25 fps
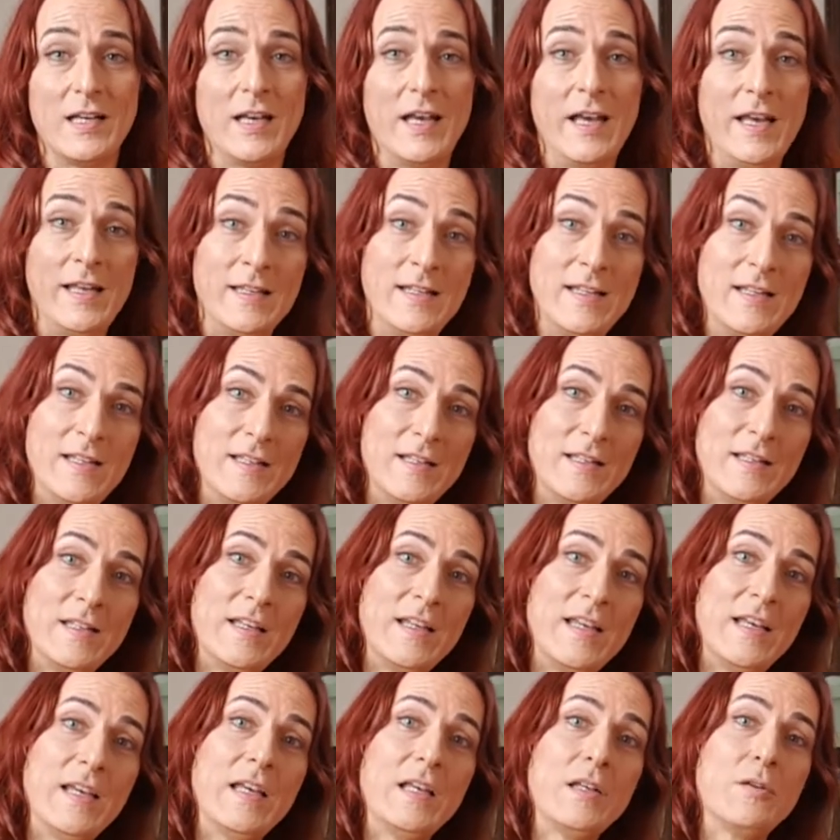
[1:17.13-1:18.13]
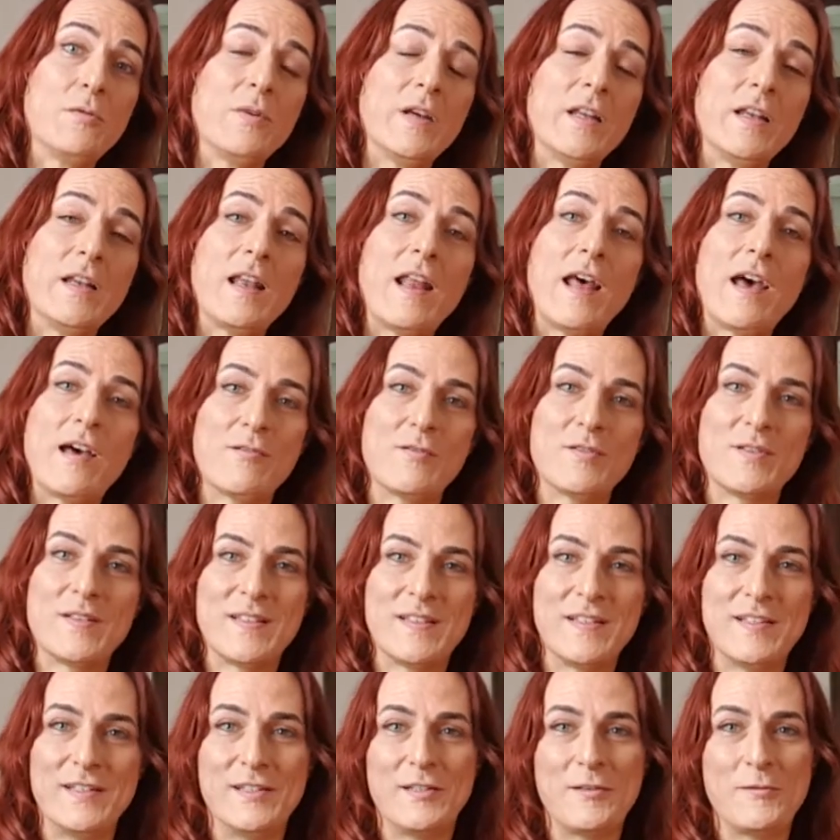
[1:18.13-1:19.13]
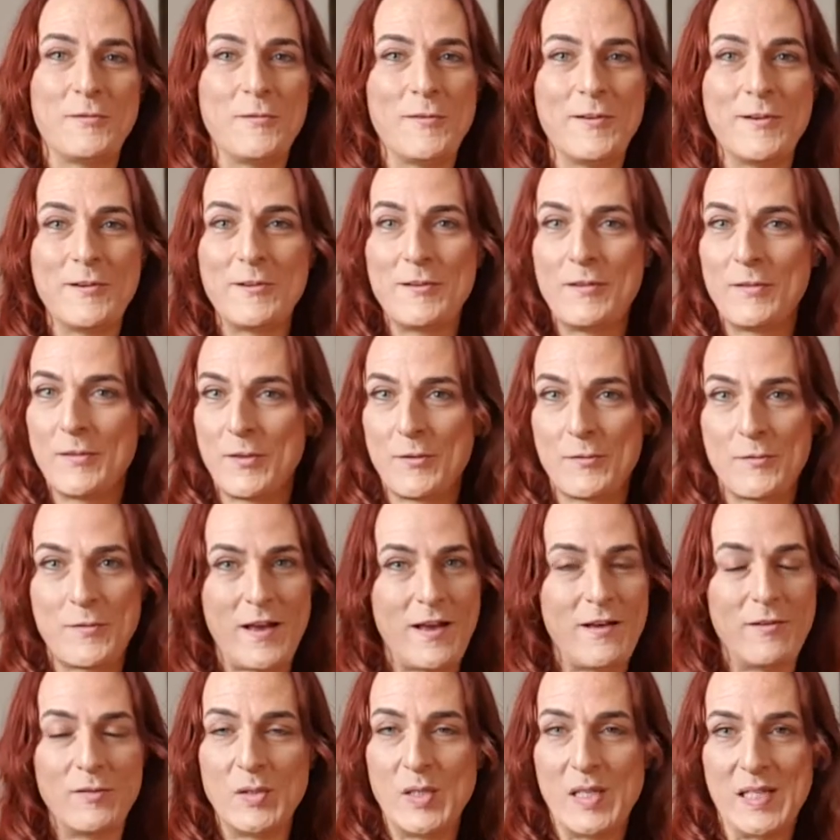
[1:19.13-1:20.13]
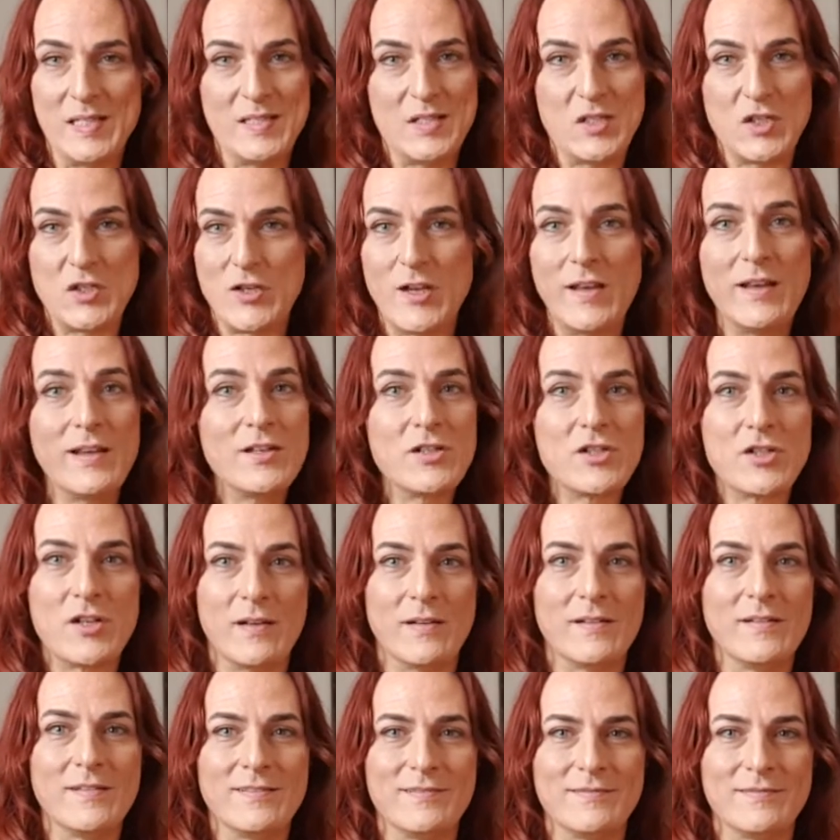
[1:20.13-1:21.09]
And indeed, we now see the world around us changing.